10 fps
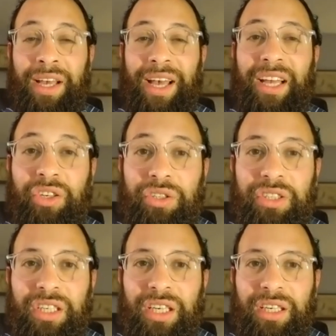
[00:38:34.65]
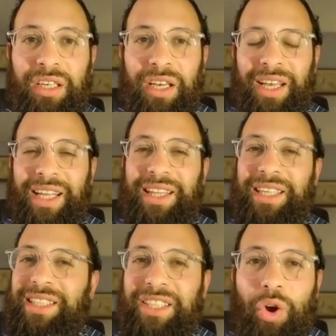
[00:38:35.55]
And you'll see that this
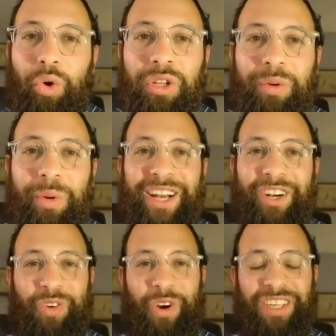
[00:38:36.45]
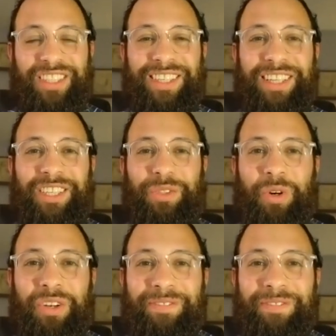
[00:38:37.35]
is the only way to cross into this world.